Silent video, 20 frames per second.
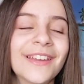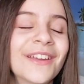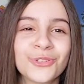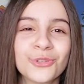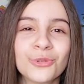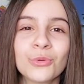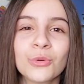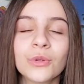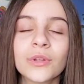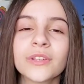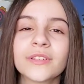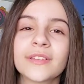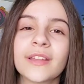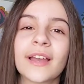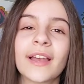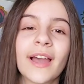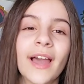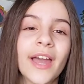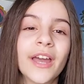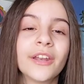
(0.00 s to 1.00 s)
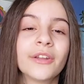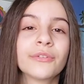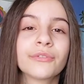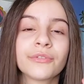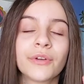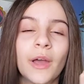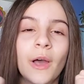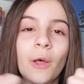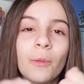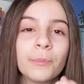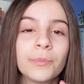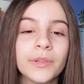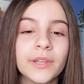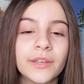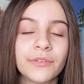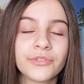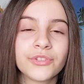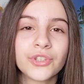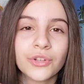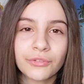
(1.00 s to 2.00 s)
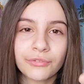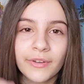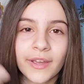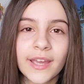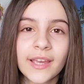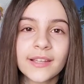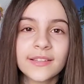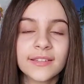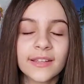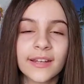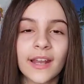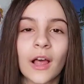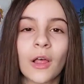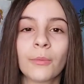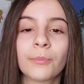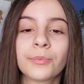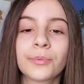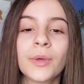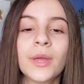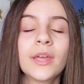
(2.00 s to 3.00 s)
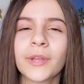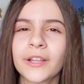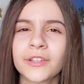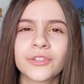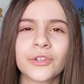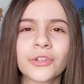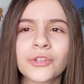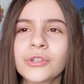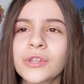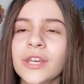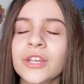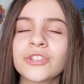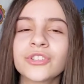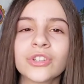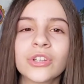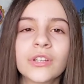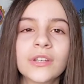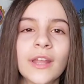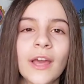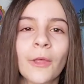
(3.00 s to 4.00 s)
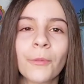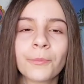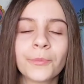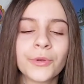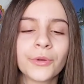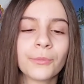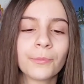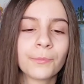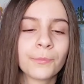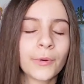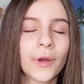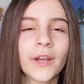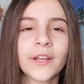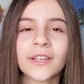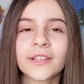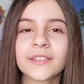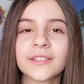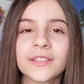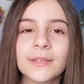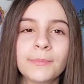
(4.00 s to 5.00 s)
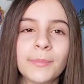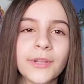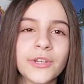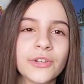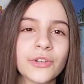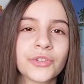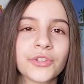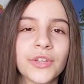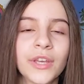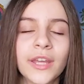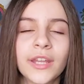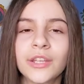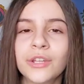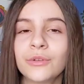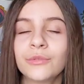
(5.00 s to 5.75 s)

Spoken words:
tools that kind of help lift your face and help blood circulation, help your products seep into your skin.